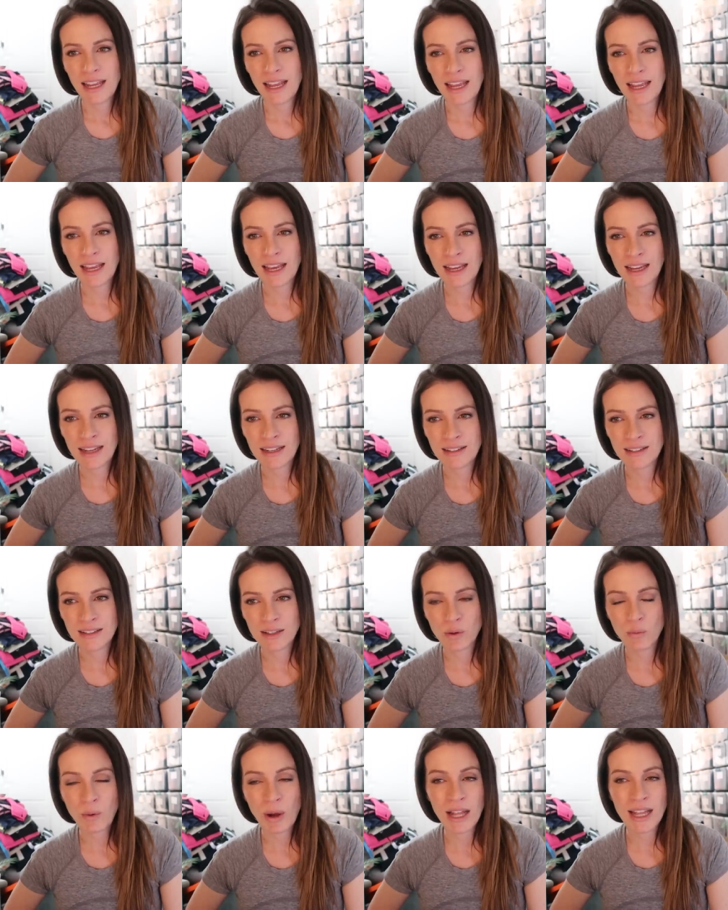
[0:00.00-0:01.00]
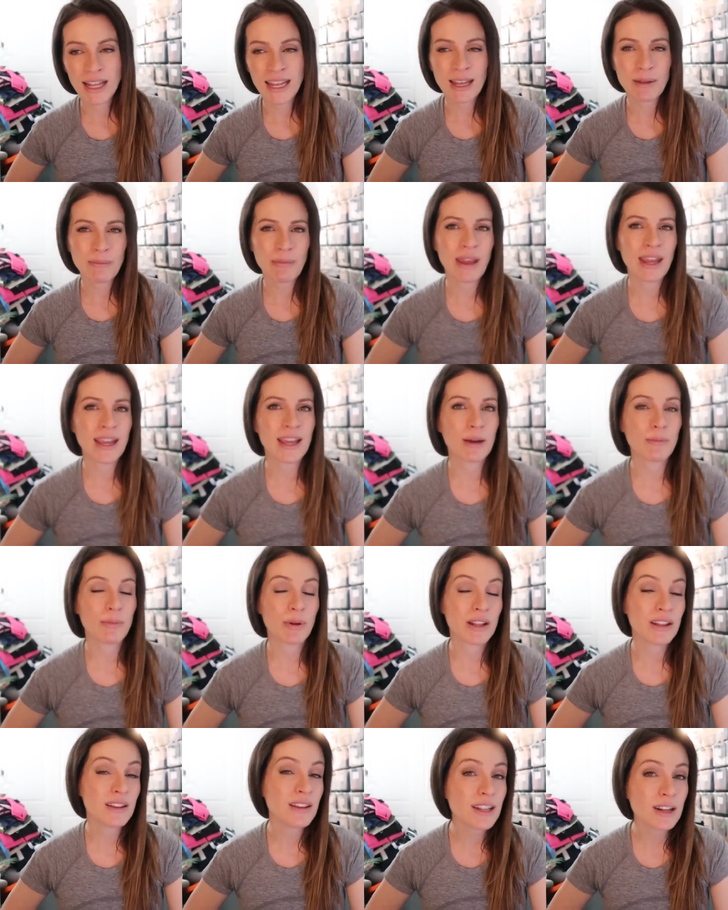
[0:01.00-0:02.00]
And while I am paying up
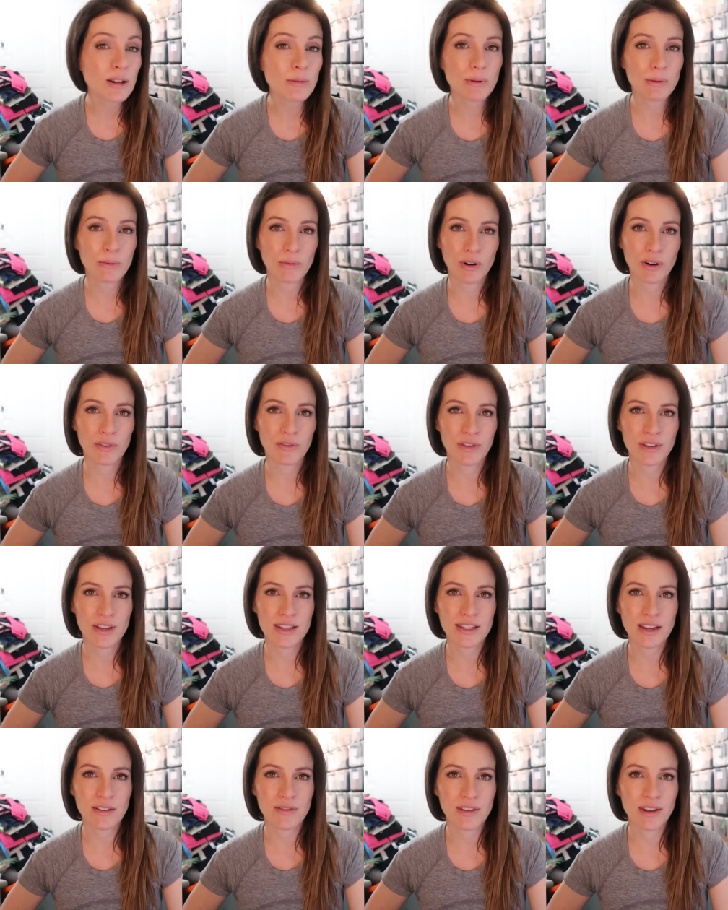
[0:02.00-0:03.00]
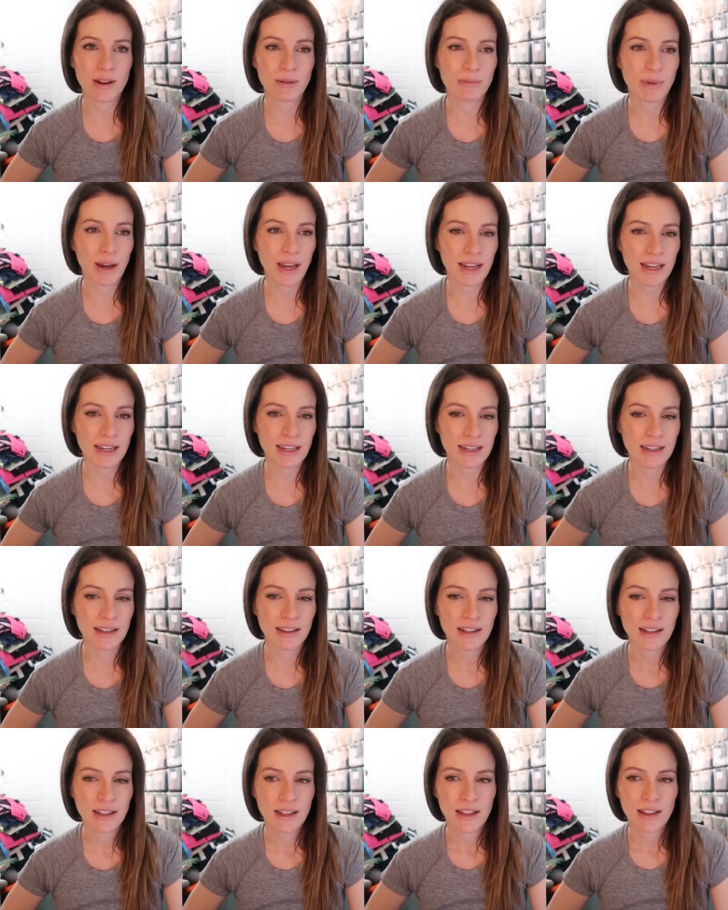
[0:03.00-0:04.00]
a little bit more for the stuff that I'm buying,
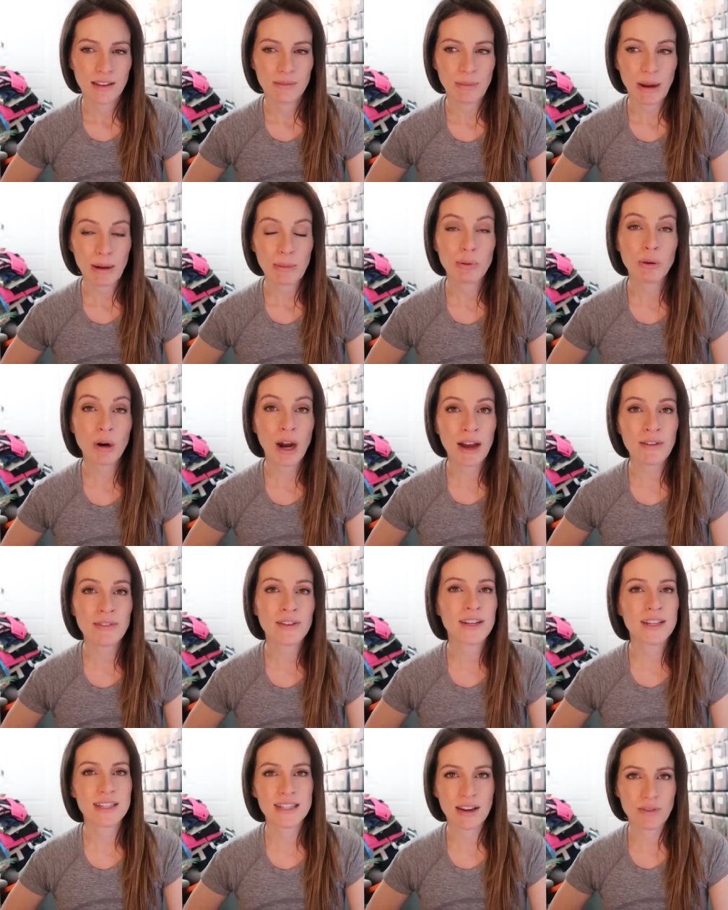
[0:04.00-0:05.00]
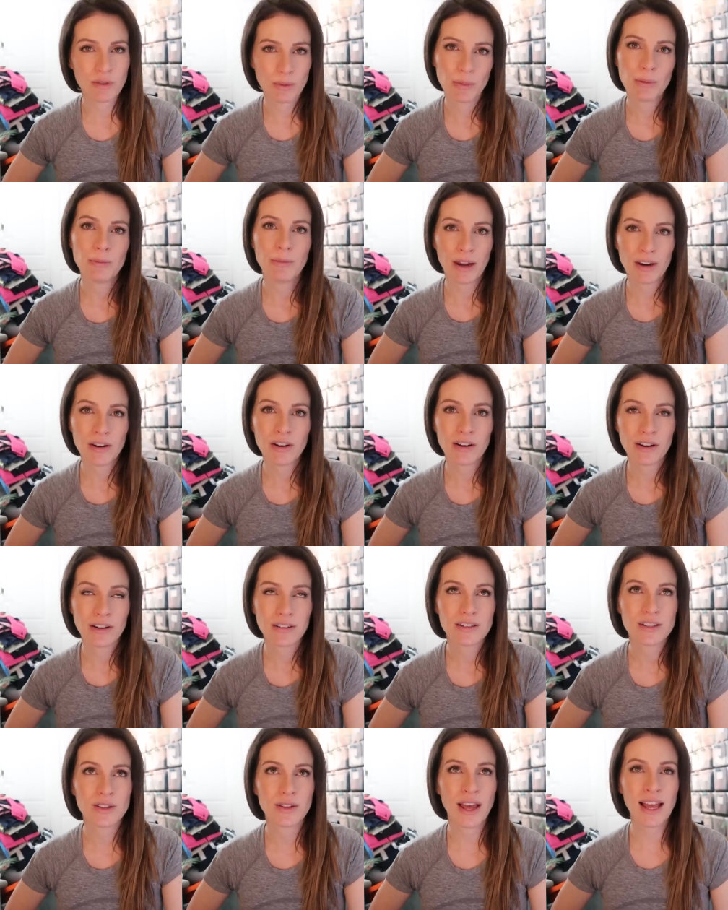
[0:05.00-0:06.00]
my profit has never been better.
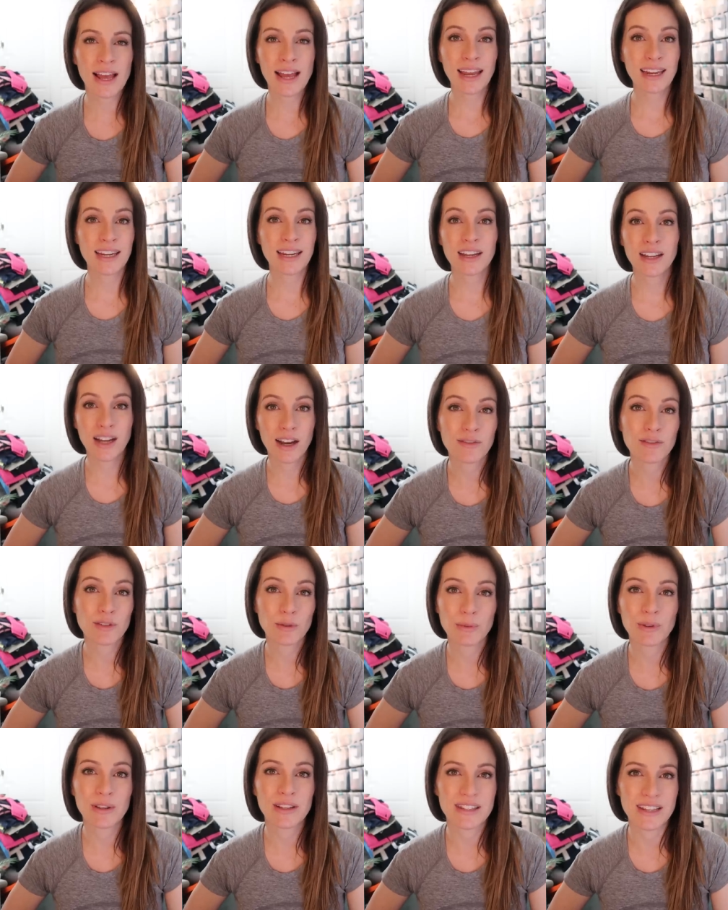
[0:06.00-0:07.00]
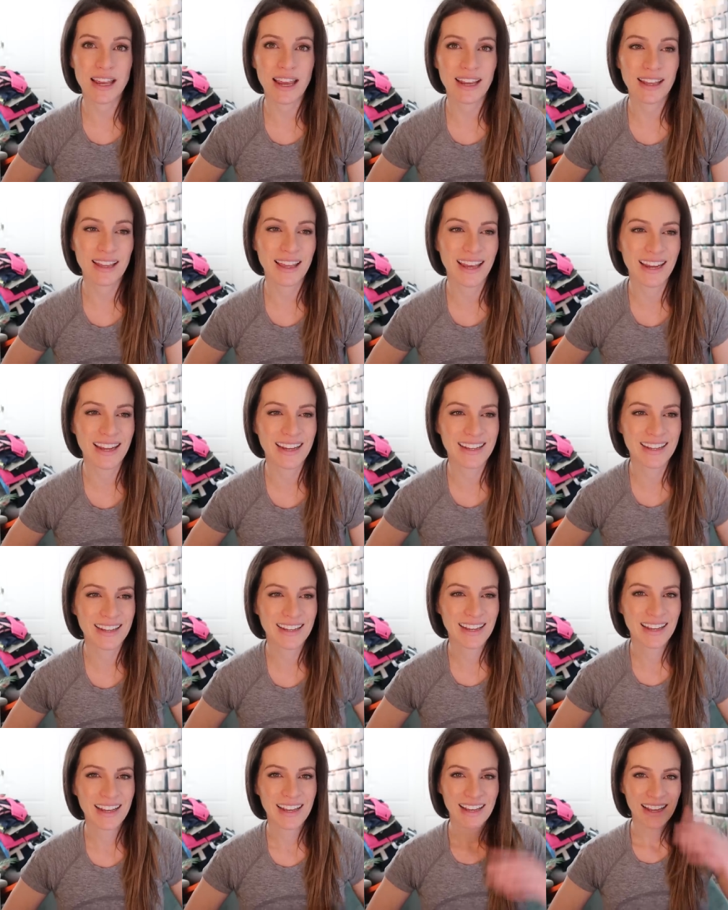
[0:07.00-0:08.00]
So that I can comfortably say, like,
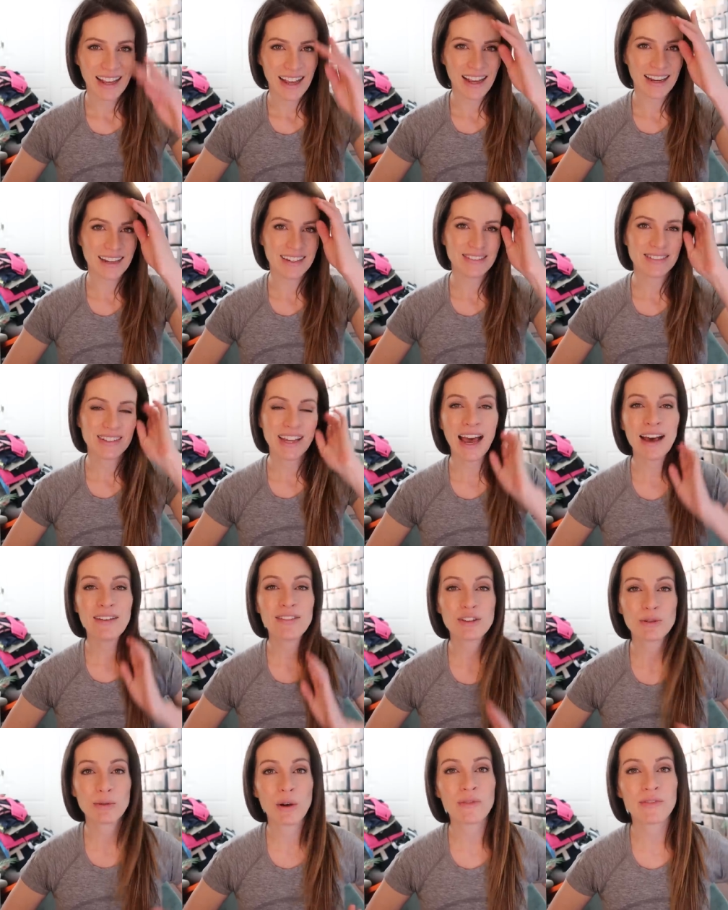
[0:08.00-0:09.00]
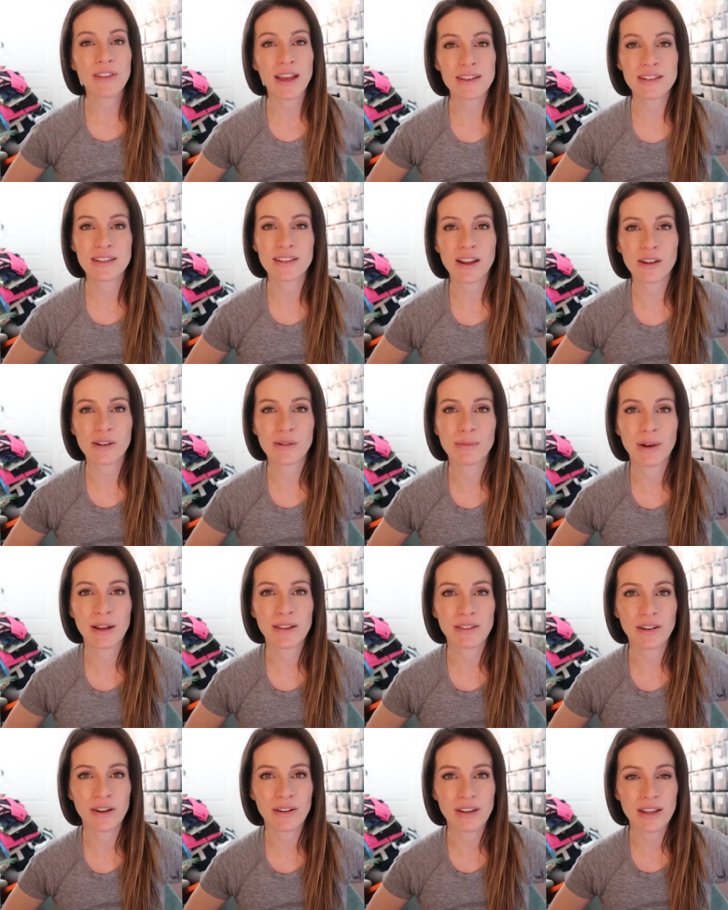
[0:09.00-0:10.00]
to have a $12,000
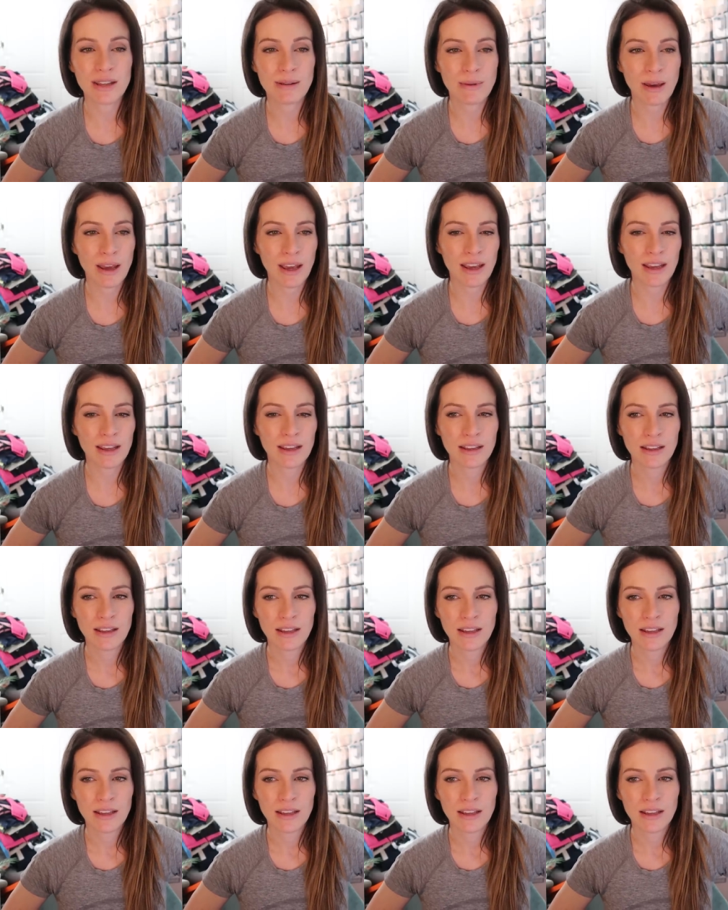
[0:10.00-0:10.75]
month on eBay